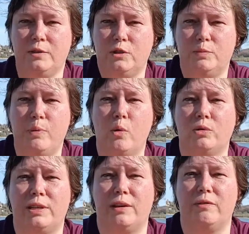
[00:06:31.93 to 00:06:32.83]
Just
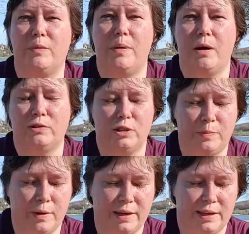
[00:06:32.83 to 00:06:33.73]
pausing for the
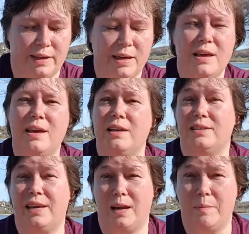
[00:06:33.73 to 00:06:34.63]
passers-by there.
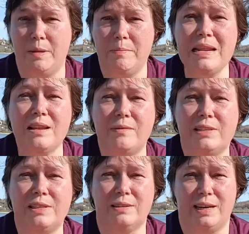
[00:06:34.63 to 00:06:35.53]
So yeah, I'm in the middle of
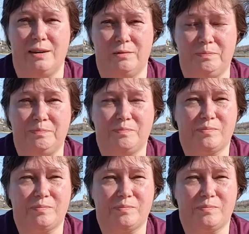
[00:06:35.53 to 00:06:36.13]
this little town,